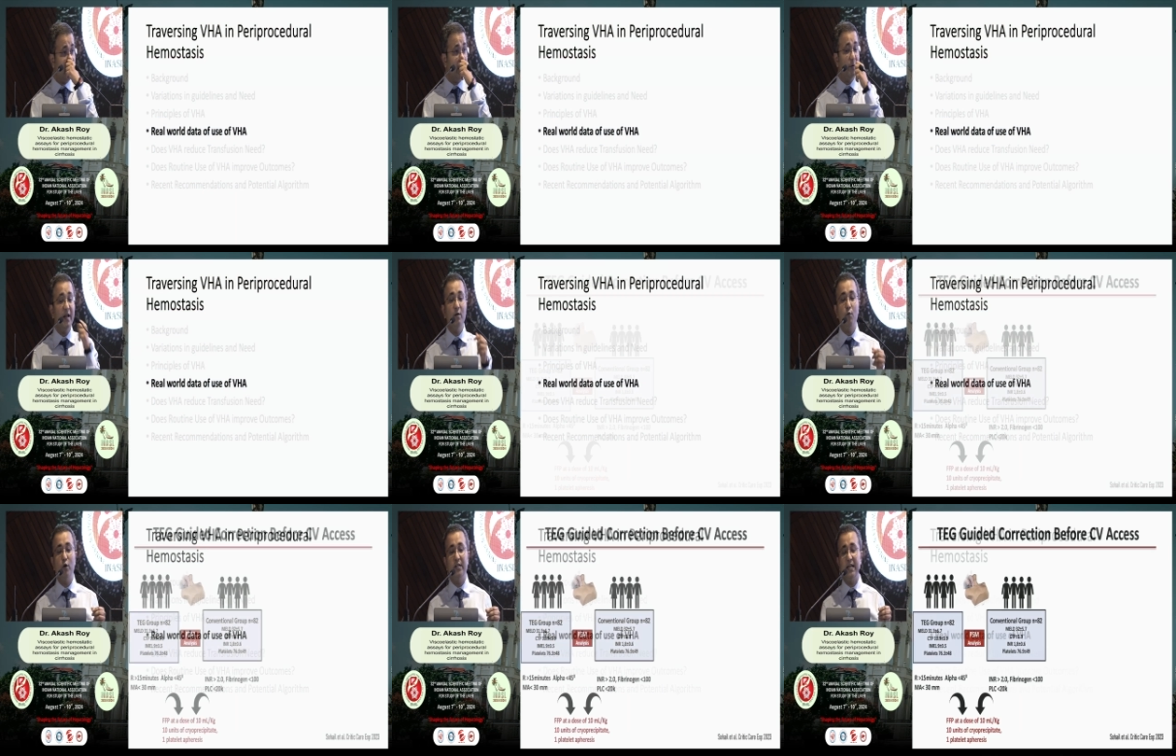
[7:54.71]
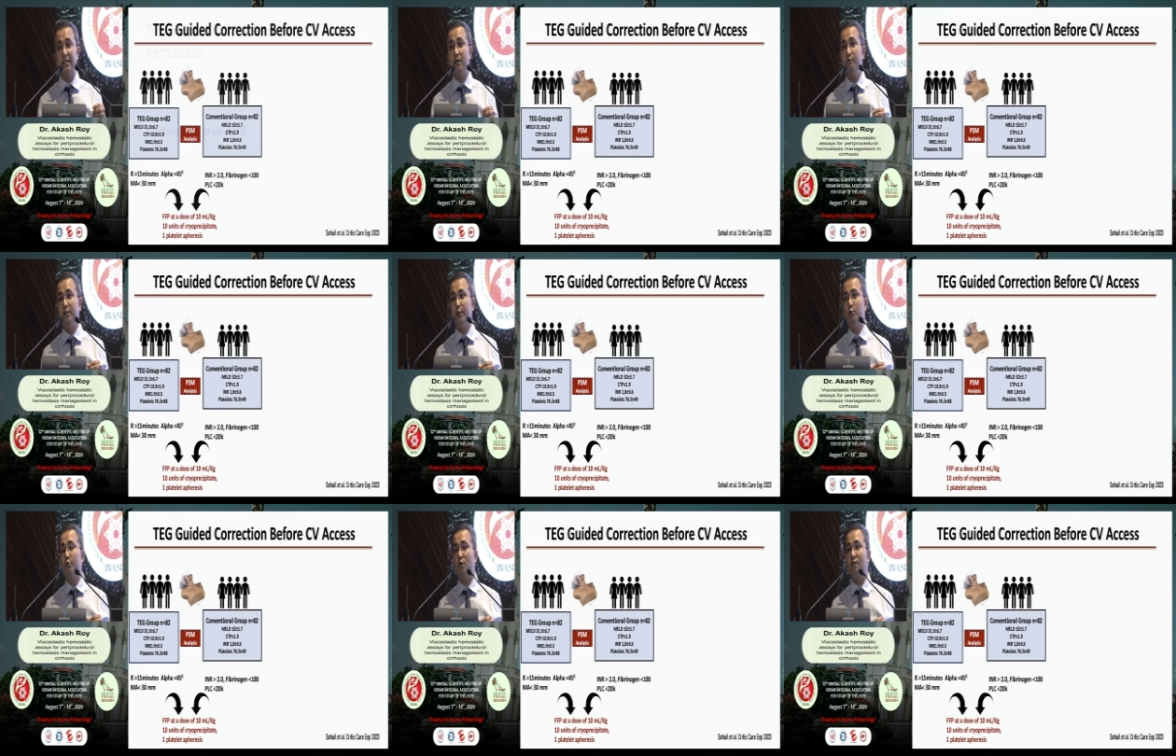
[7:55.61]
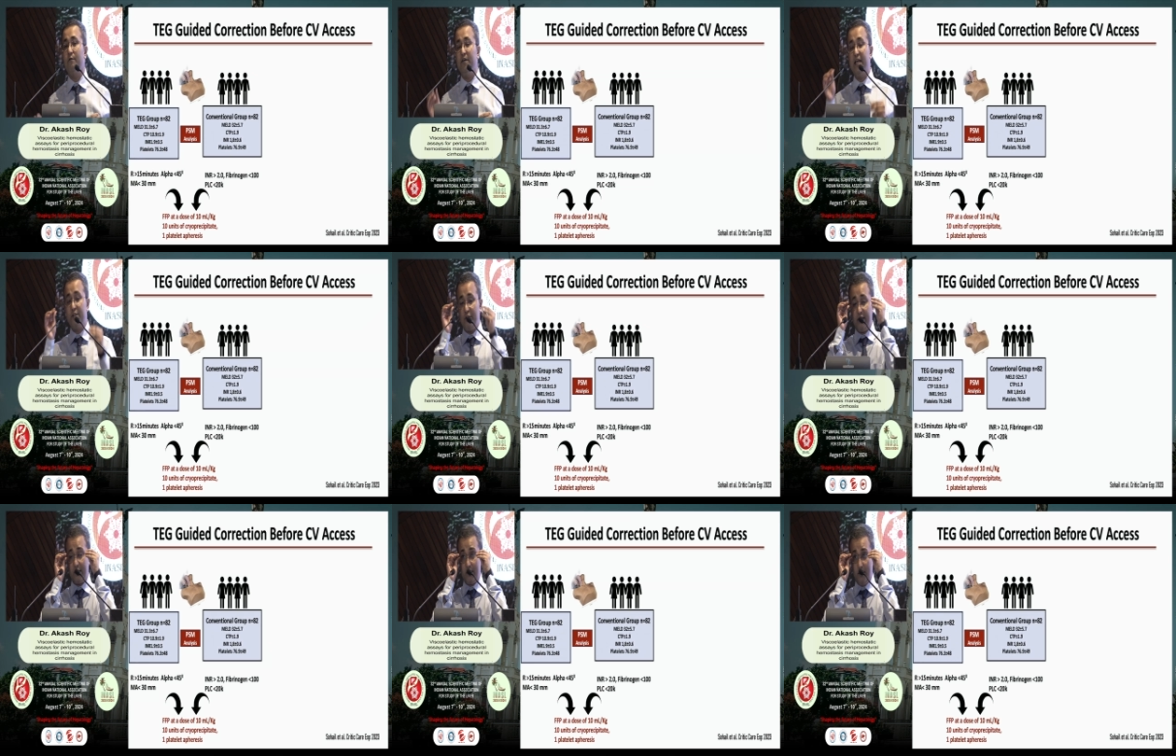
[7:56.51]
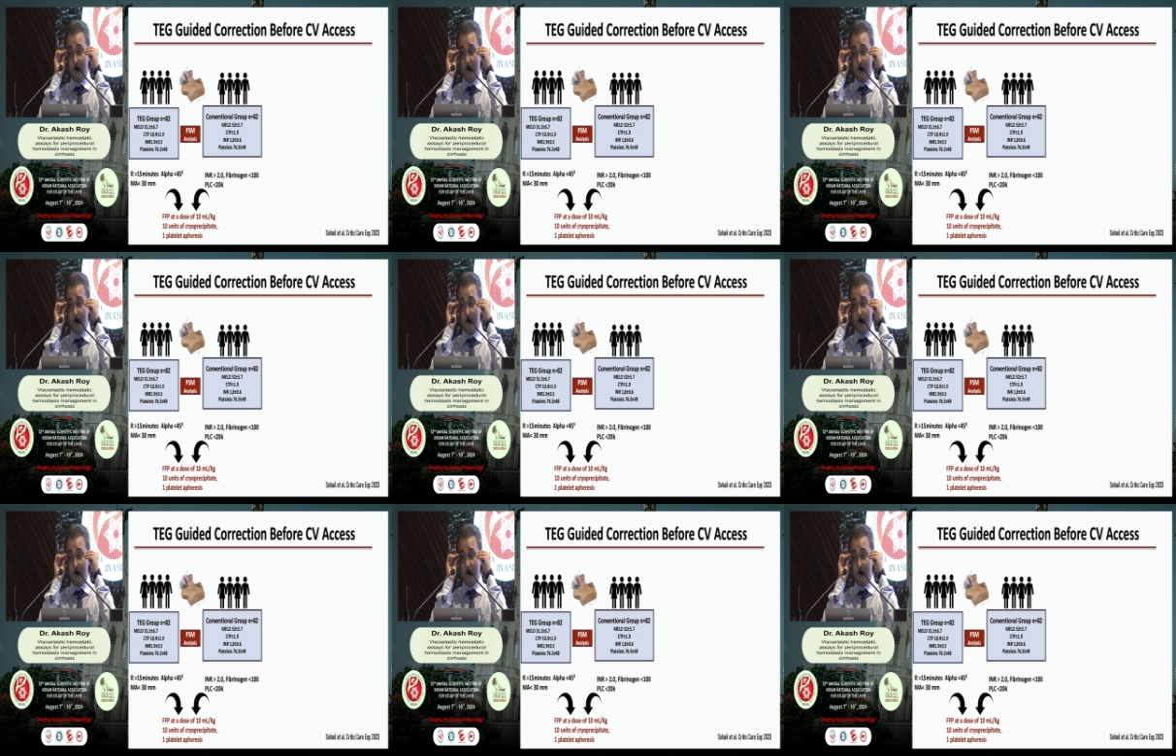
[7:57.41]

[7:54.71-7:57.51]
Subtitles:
Real world data with use of VHAs.